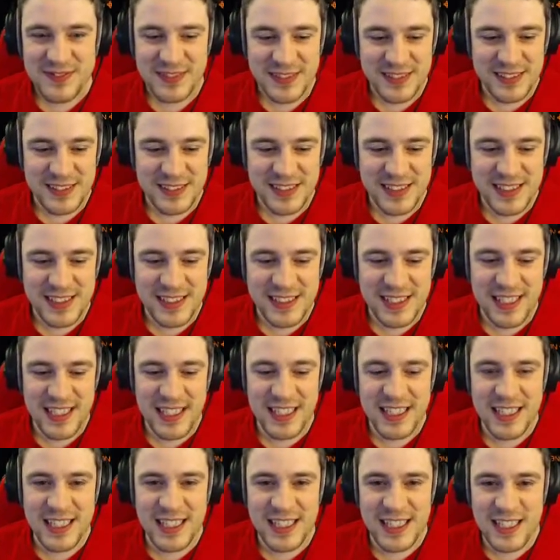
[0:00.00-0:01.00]
Let's get
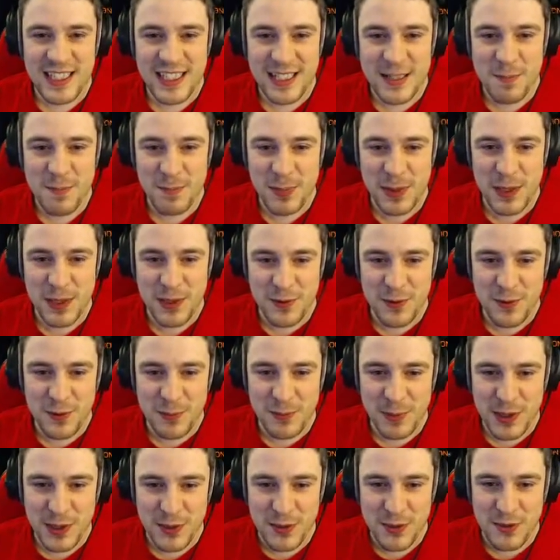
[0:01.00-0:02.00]
it. Pew,
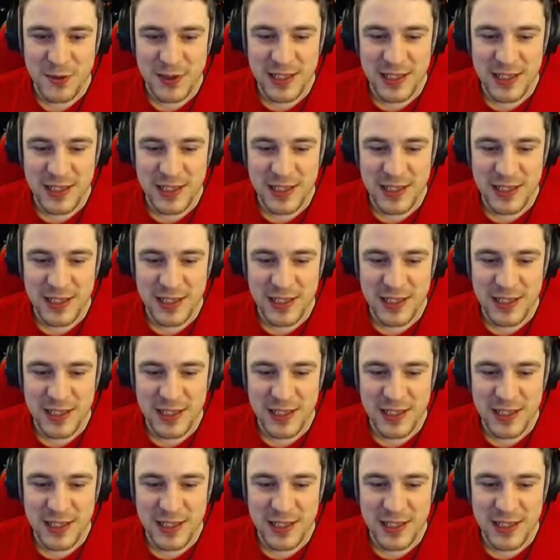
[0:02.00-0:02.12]
pew,